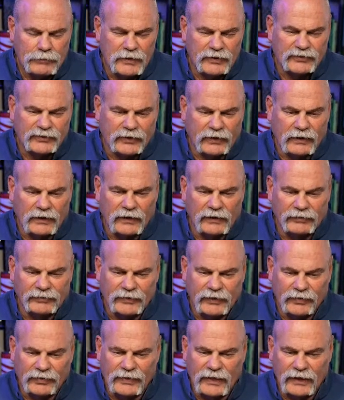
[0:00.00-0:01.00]
Mr.
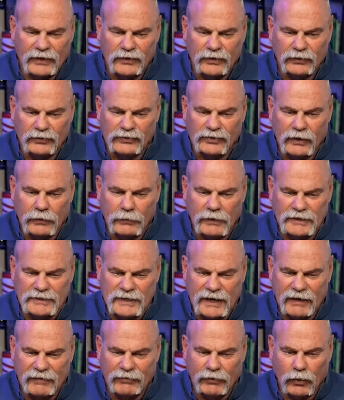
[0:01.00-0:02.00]
Clifton, thank you so
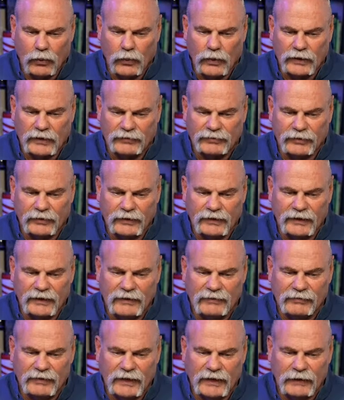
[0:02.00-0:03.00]
much. Have a wonderful
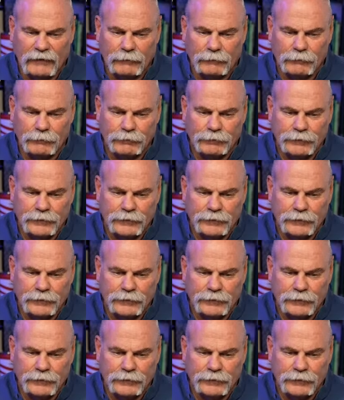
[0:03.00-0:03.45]
evening.